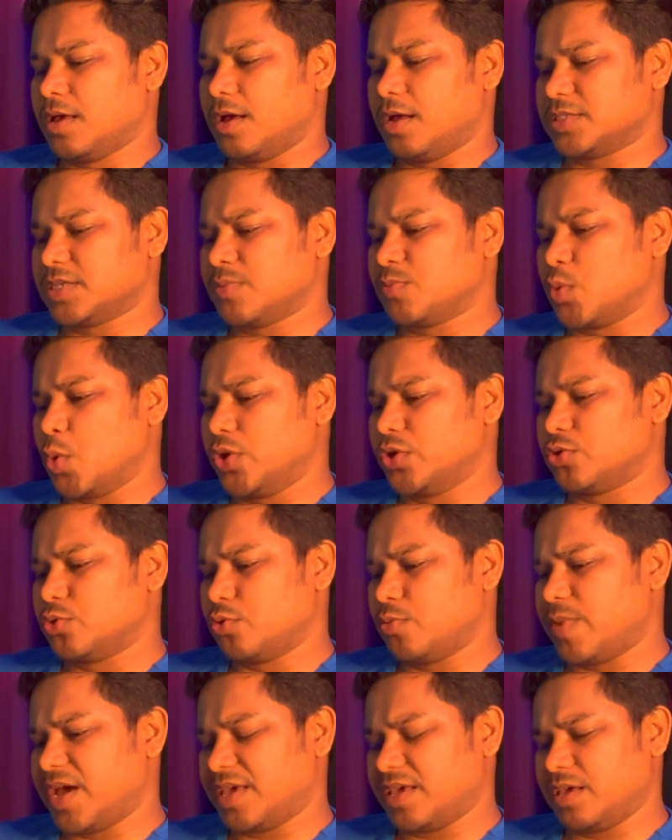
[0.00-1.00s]
as I'm going
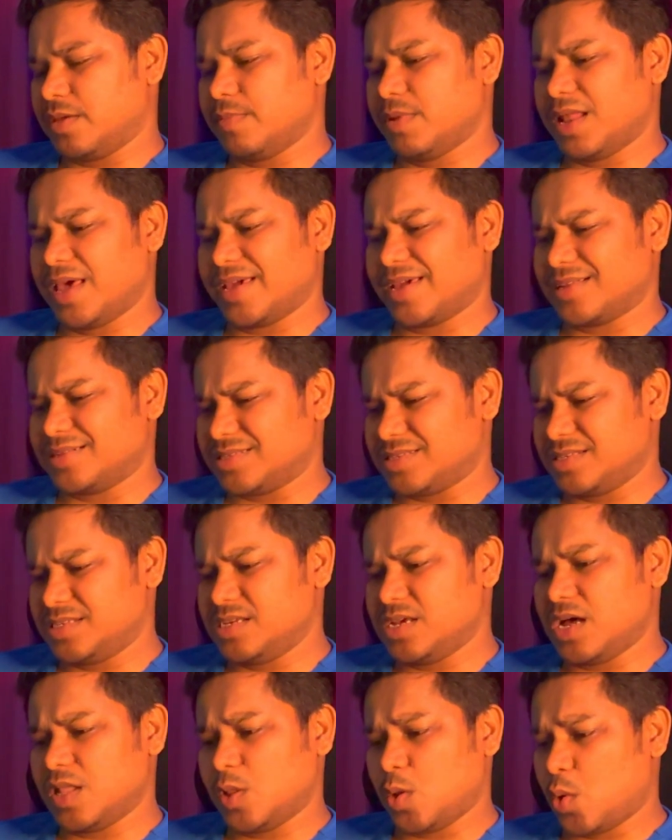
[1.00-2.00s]
through my email, I can
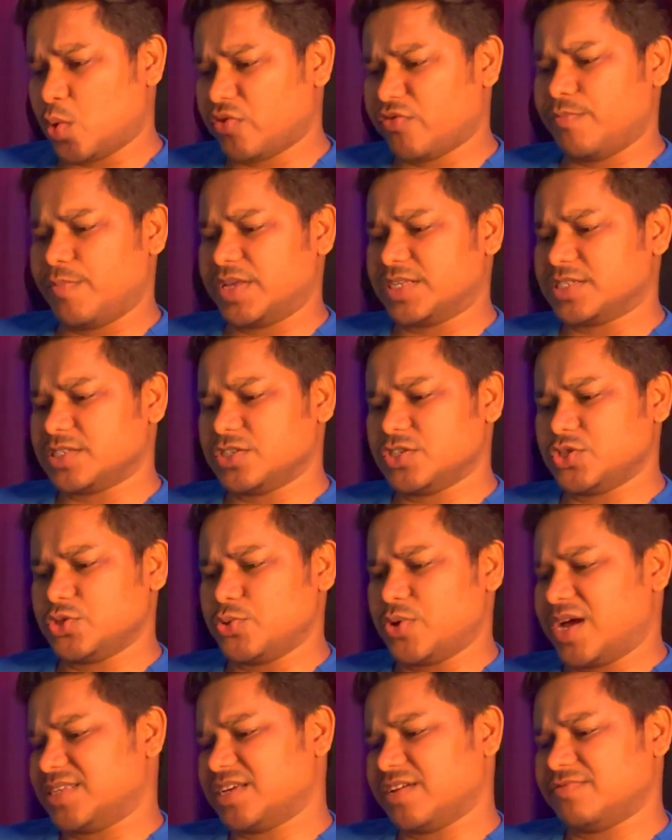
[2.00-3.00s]
see a lot of messages
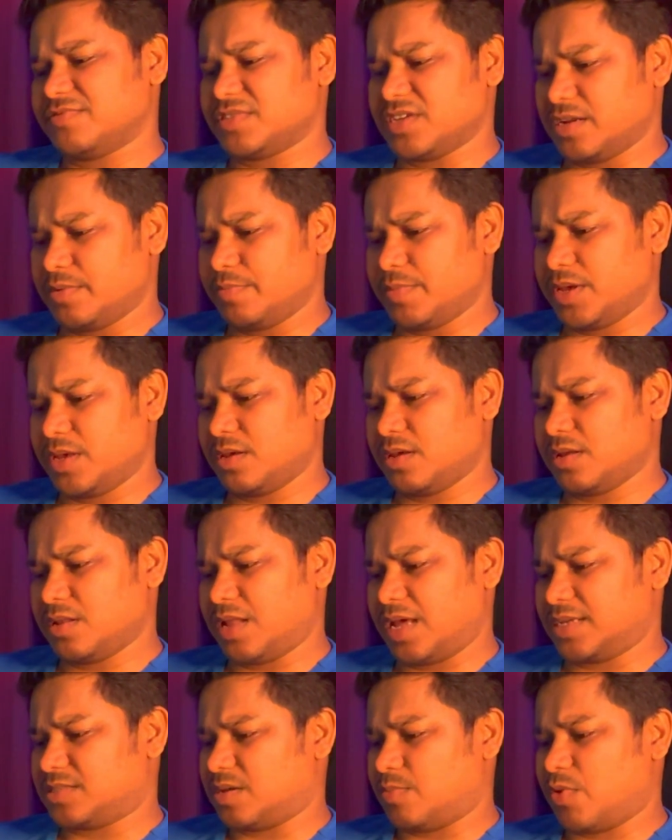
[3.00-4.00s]
you guys have sent me.
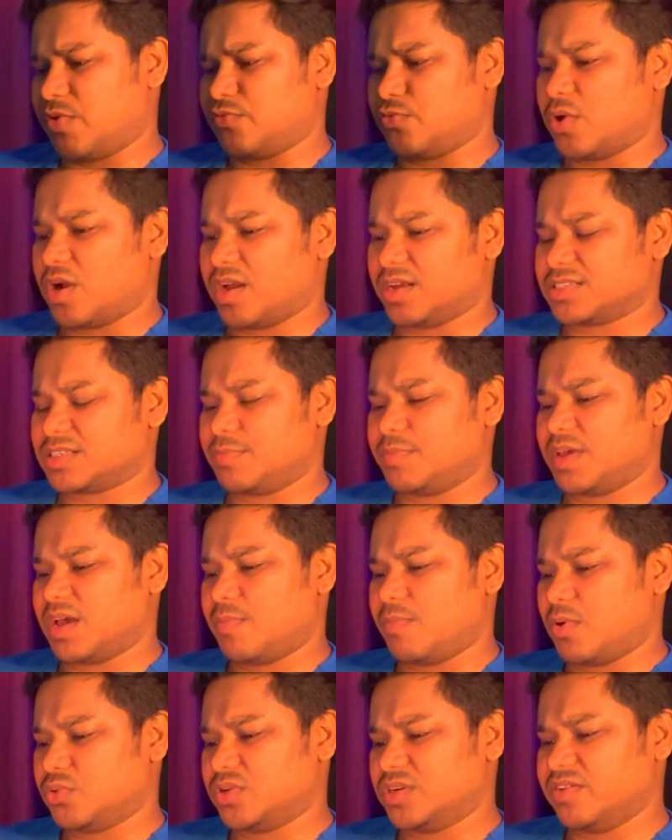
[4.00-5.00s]
Like some of you are asking me
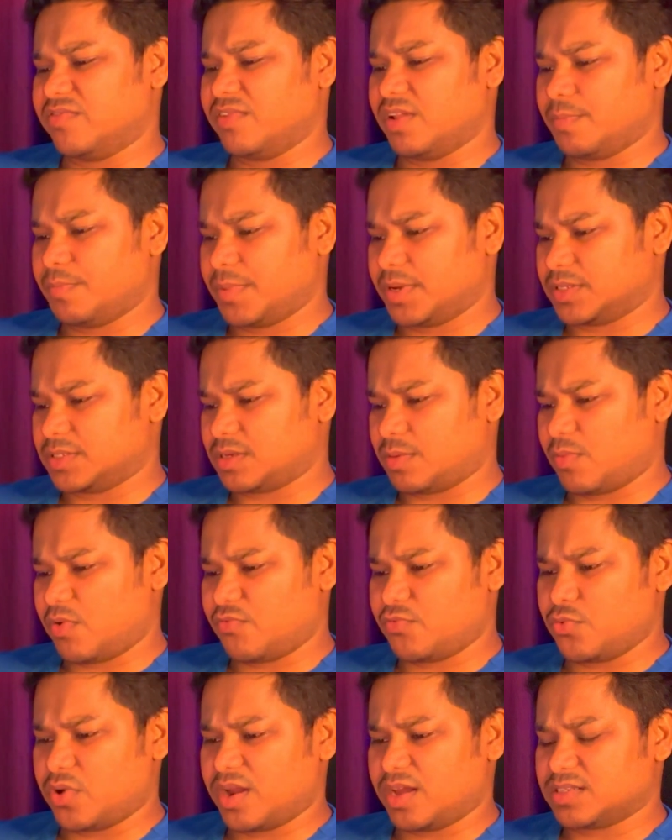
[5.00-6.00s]
about the development, some
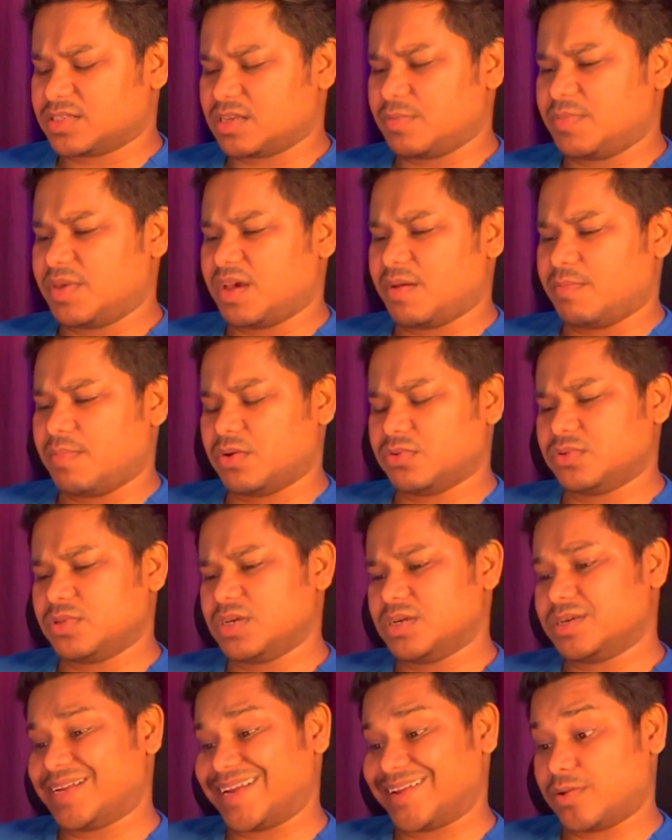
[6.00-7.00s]
of you are asking me about
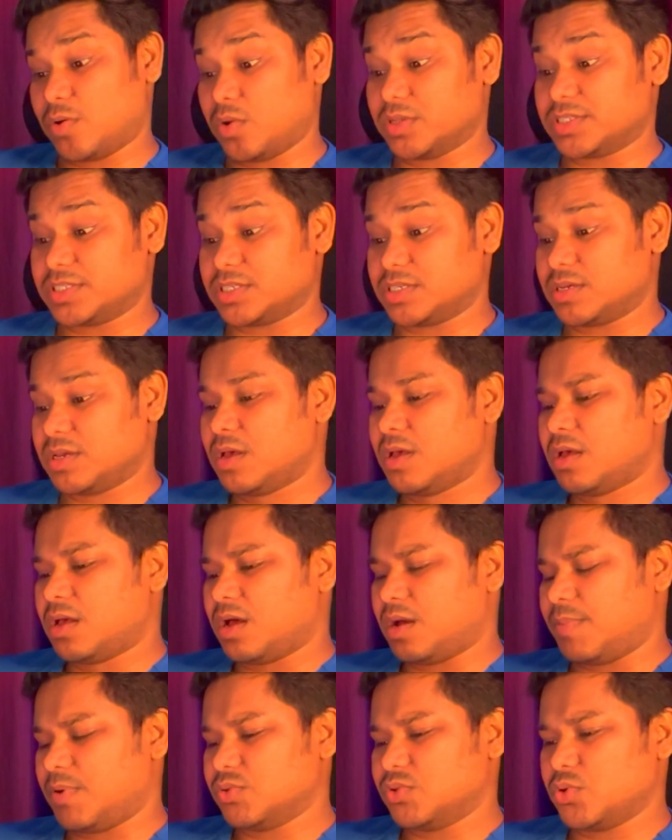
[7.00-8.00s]
the technology,
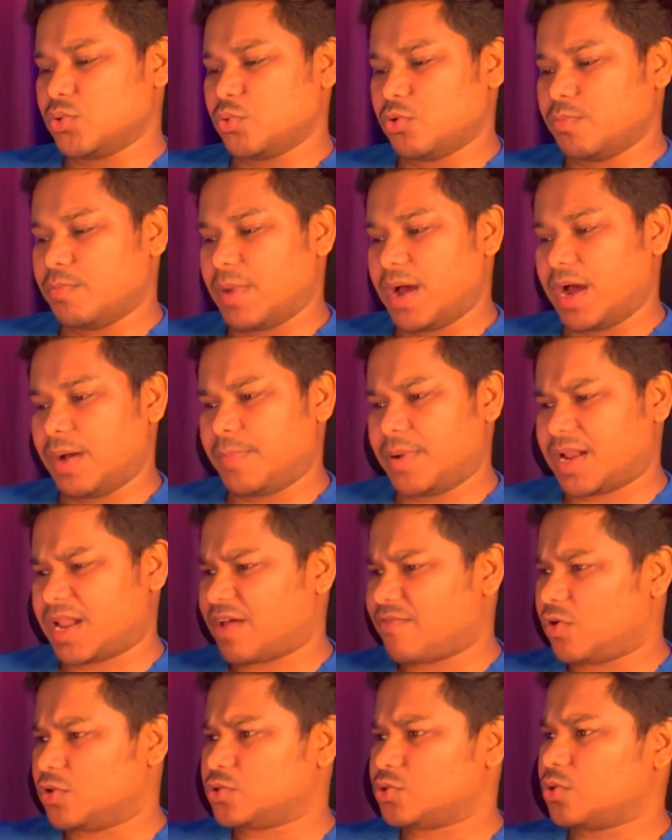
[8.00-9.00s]
about the roadmap, and
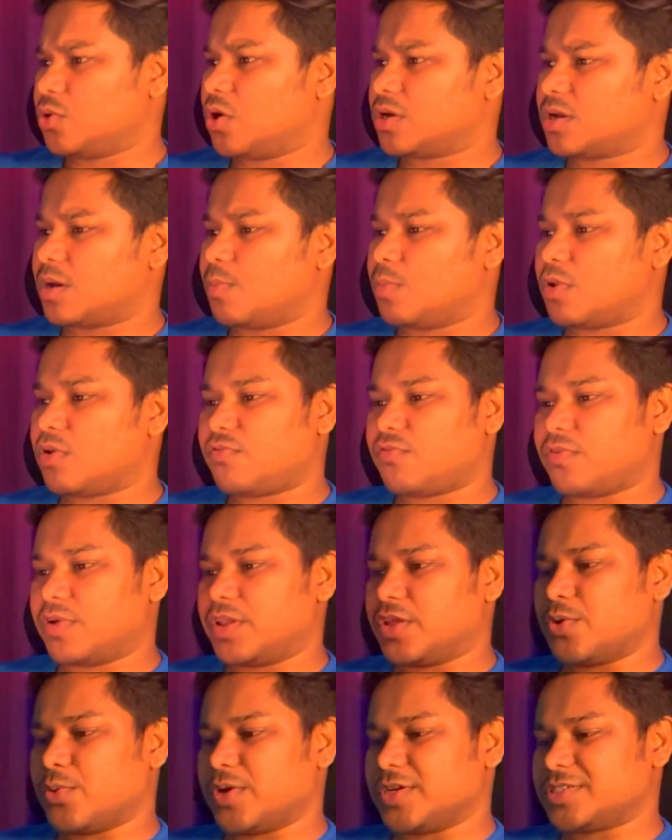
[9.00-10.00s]
I've also got a couple of
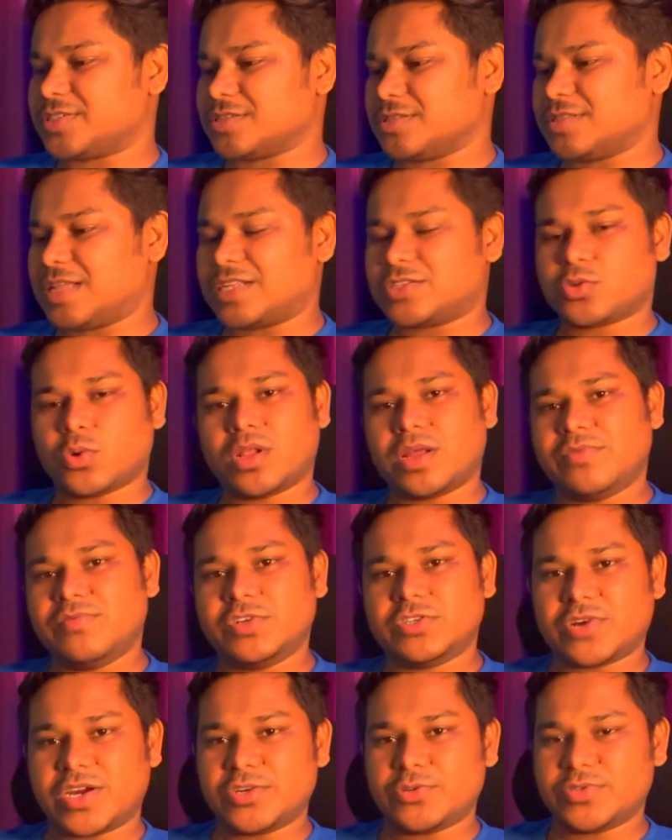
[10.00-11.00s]
funny questions. That's all I
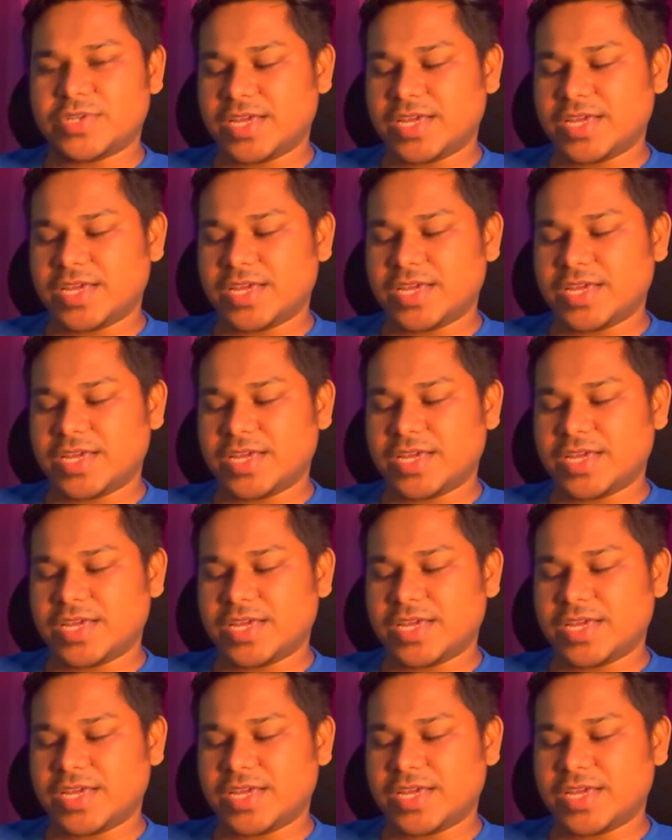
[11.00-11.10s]
will try to